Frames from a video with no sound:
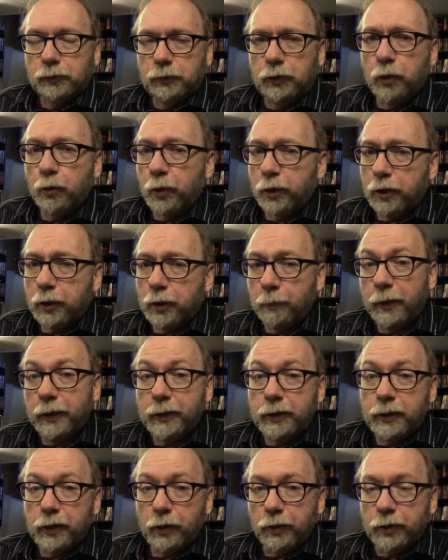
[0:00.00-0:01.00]
The, well, the
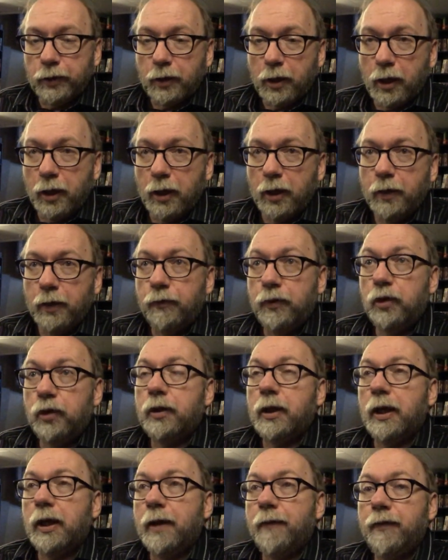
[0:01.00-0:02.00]
complete series. Uh, the
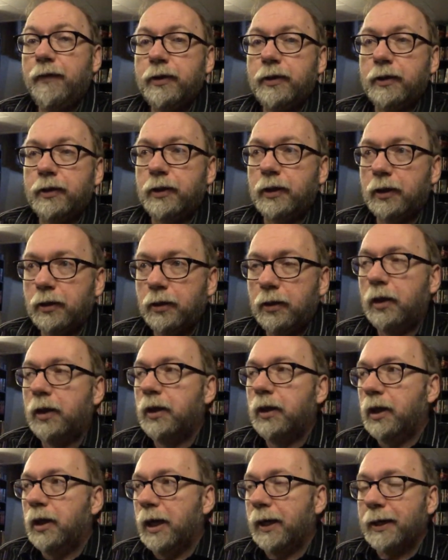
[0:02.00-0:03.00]
UK office is the.
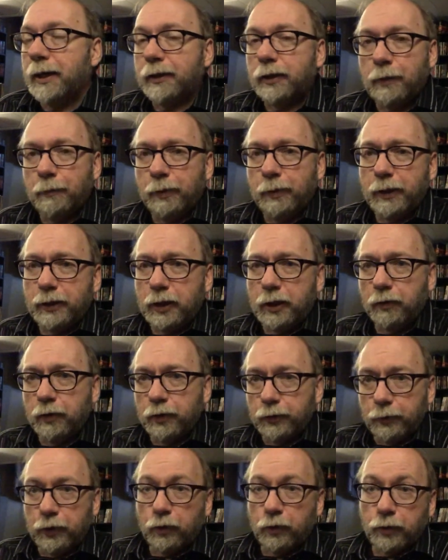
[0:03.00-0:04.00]
I got the complete
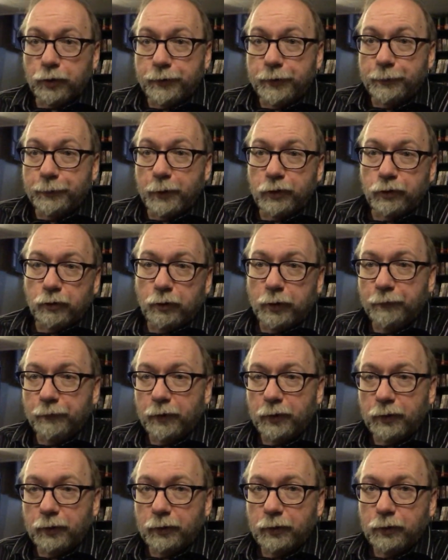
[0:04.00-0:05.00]
series with the Christmas special and
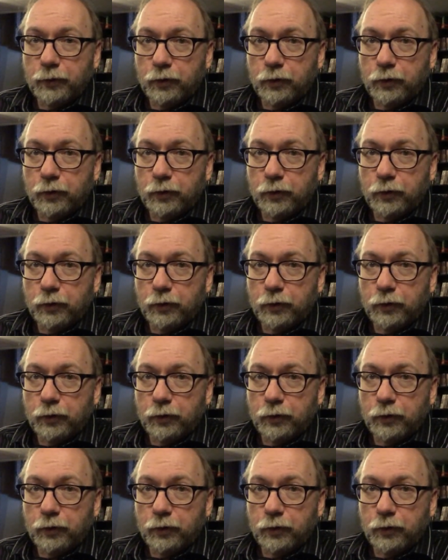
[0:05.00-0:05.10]
everything.